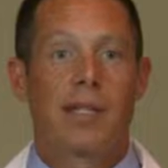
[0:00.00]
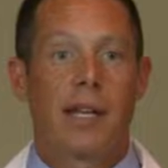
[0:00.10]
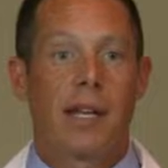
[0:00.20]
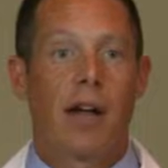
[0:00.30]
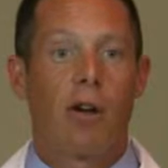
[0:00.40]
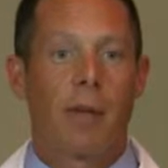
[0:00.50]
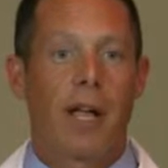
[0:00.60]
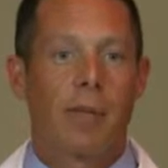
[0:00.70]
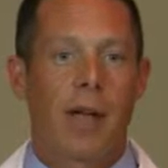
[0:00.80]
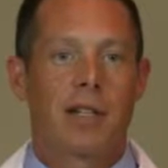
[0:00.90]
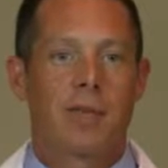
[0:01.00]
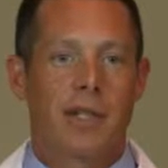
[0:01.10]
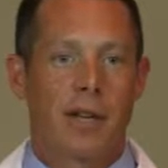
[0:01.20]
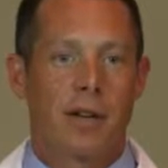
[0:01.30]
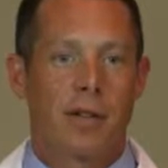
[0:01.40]
see in our pain
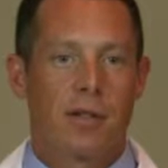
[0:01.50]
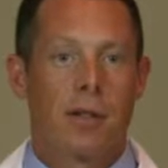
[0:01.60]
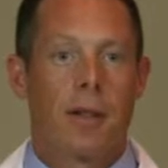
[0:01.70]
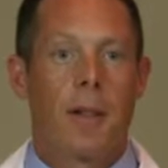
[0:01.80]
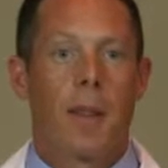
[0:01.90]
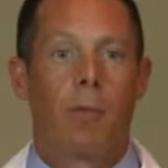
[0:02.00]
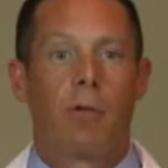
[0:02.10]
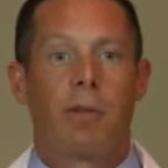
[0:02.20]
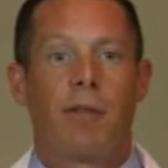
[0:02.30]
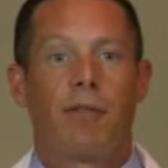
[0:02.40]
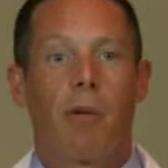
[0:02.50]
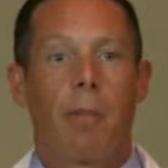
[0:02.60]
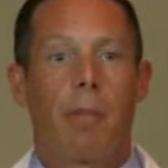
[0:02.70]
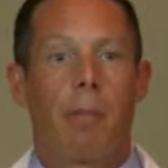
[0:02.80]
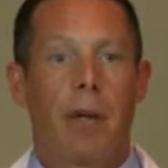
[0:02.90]
management centers would be
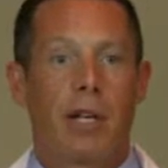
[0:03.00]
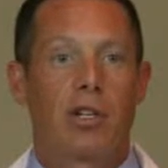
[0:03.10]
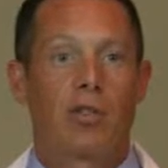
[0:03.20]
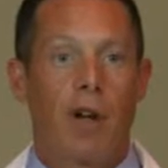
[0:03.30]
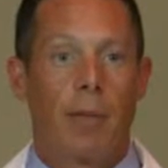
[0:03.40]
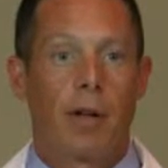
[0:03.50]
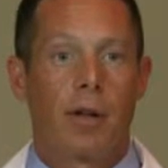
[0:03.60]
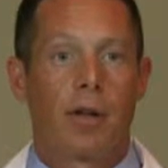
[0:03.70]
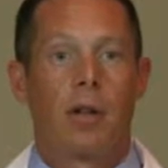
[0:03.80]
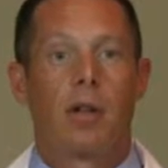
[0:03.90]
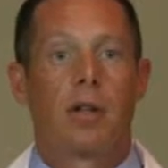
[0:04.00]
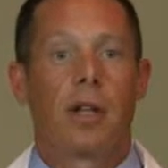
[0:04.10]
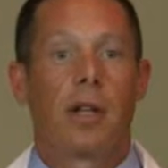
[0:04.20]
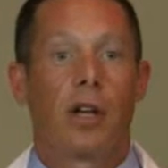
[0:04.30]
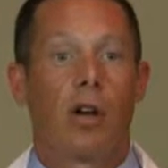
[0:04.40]
from major trauma,
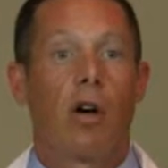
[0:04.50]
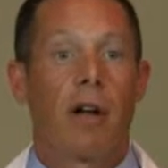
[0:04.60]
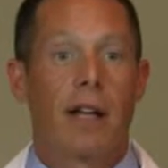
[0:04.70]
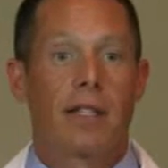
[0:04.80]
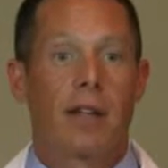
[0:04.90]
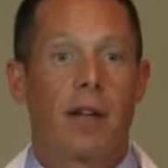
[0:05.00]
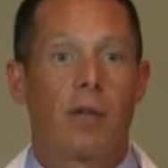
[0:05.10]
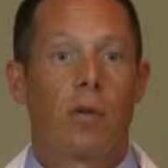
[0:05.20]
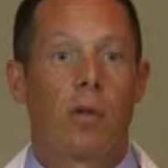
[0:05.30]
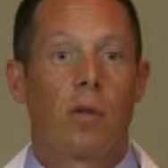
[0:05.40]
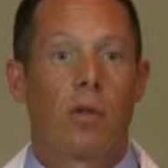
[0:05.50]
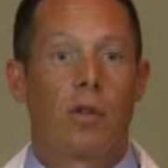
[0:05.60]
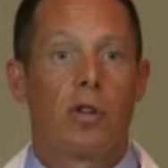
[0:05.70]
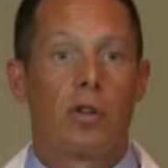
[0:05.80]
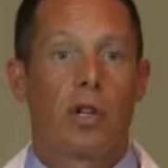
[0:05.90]
like a car accident.
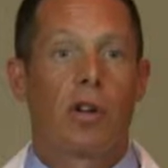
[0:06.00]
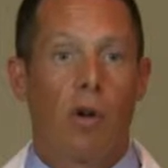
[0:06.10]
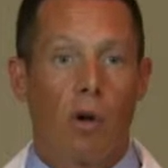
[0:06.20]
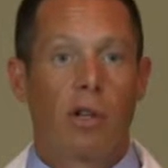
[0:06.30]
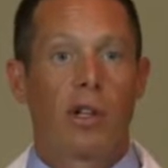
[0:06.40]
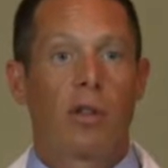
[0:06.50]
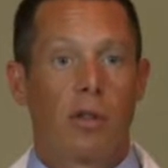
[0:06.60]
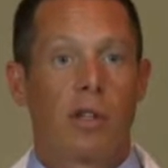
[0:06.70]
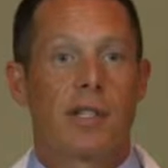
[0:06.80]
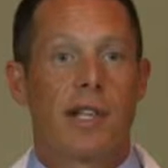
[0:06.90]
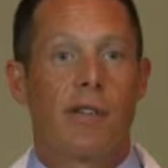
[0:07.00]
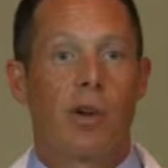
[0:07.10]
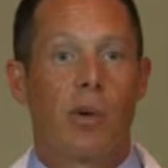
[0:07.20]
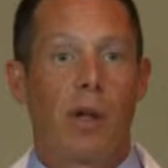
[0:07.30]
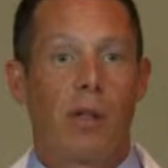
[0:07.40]
Usually you're holding the
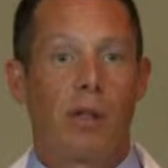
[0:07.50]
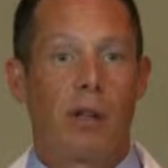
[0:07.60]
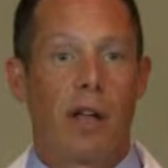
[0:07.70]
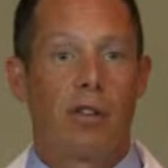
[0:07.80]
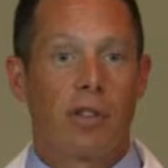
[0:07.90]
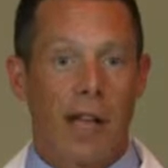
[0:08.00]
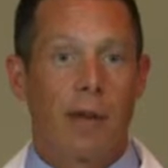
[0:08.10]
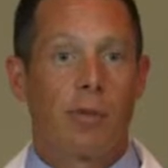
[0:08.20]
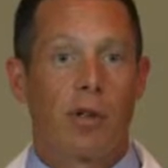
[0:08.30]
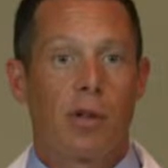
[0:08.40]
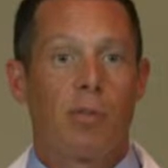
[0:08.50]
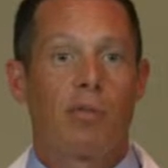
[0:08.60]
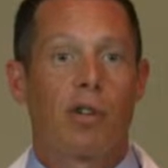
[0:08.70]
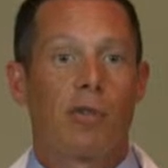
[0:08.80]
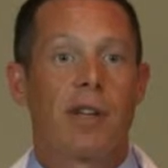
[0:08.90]
steering wheel and you'll get
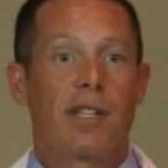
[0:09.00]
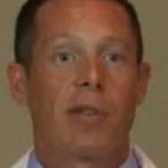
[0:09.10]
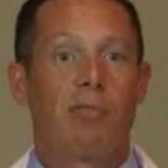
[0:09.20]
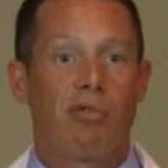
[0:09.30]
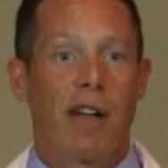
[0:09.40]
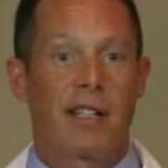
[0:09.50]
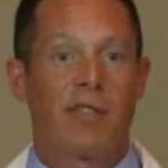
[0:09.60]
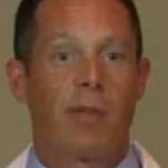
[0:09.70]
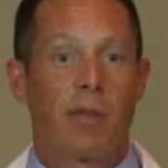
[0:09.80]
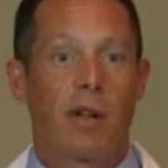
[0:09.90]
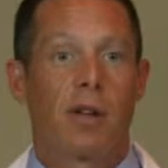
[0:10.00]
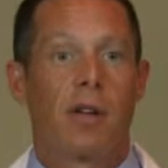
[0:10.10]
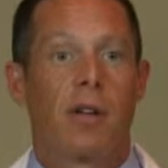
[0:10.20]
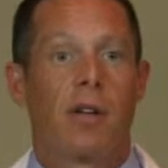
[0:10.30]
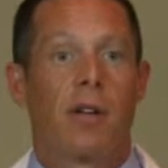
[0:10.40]
your wrist compressed from the,
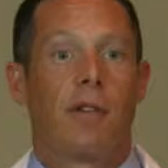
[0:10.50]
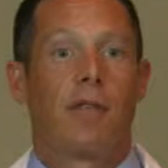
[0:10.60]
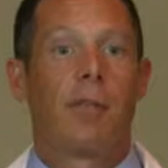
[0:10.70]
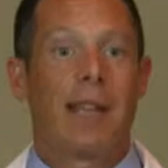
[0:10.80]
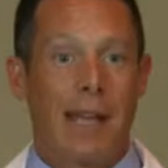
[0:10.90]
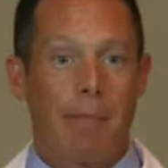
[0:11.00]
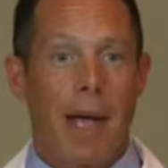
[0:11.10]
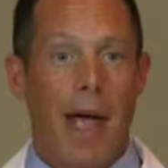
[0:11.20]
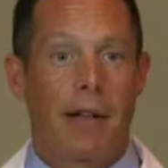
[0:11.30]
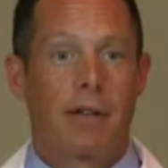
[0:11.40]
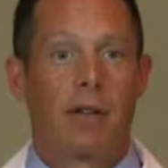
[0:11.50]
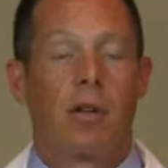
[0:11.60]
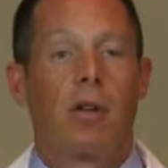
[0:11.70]
from the impact.